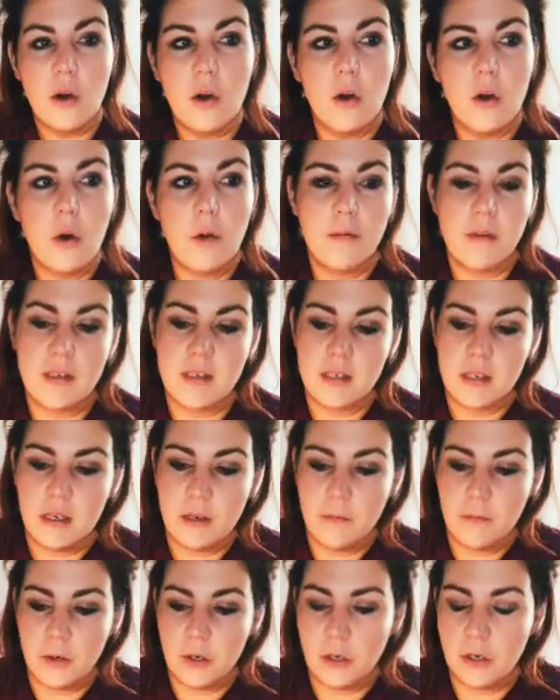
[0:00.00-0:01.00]
Obviously,
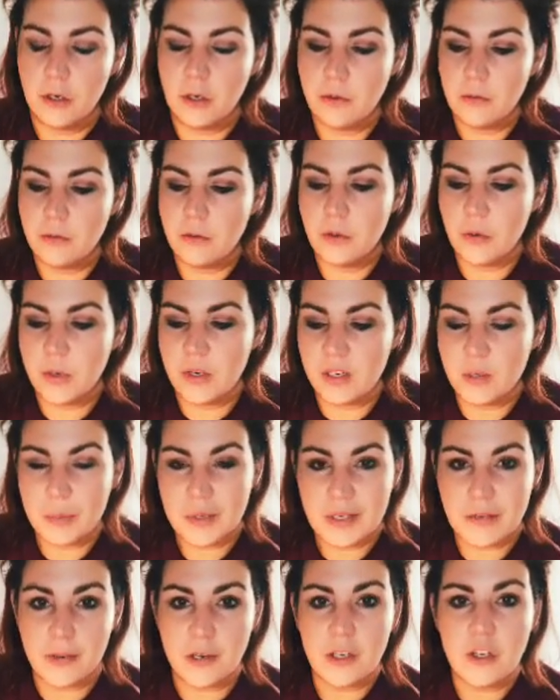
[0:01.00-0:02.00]
if you're doing a
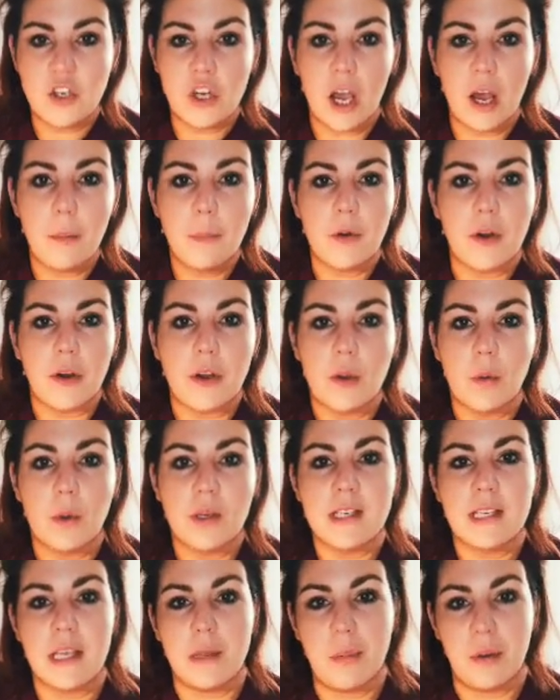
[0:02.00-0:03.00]
specific chapter and you want
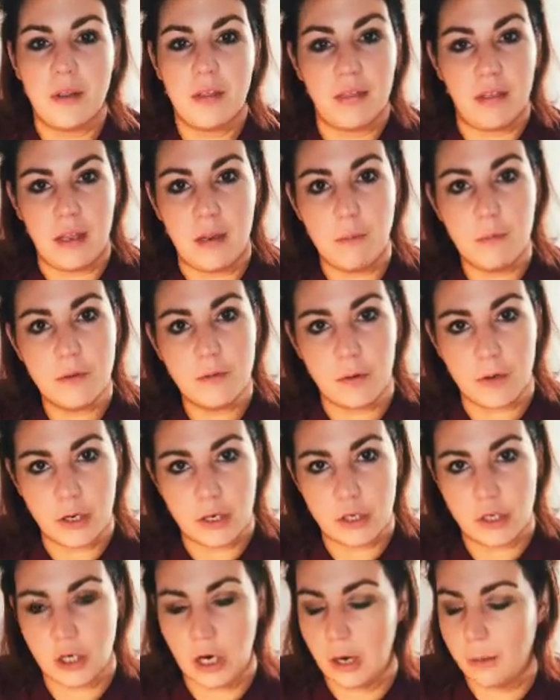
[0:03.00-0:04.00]
to keep it themed for your
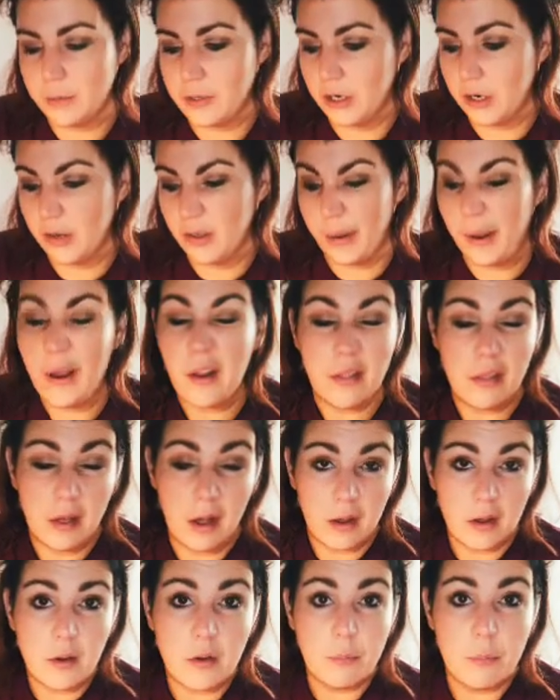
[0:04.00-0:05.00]
chapter,
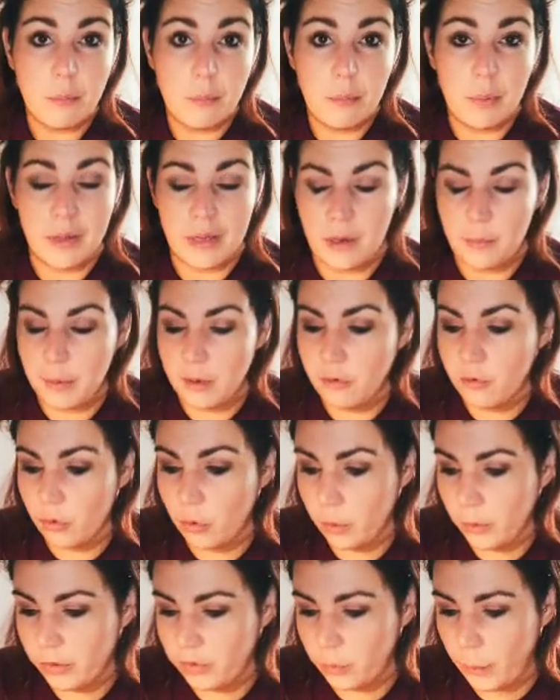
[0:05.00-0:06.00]
that could play a big
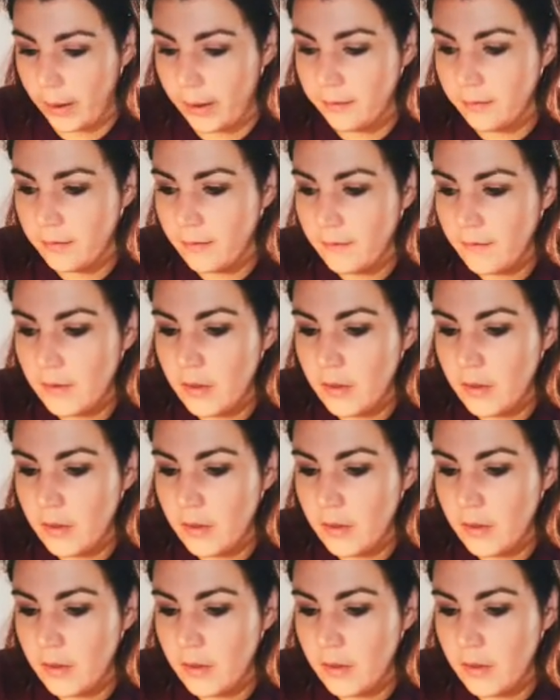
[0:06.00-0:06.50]
role as well.